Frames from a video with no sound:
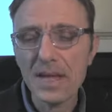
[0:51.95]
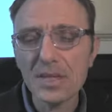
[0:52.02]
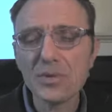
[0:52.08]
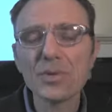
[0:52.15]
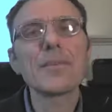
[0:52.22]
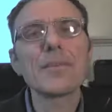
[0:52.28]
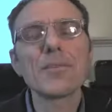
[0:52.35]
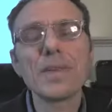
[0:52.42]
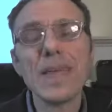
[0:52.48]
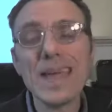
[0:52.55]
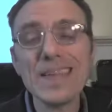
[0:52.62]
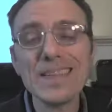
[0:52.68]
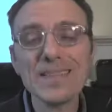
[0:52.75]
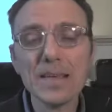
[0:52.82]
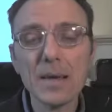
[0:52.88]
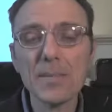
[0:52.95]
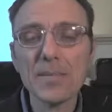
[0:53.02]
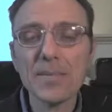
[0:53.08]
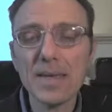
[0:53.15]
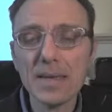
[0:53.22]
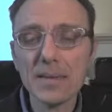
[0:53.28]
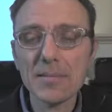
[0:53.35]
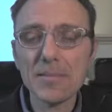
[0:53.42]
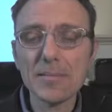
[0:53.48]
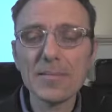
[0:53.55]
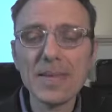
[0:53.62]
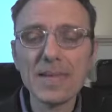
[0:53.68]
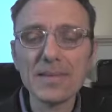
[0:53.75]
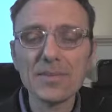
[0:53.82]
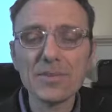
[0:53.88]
to create something means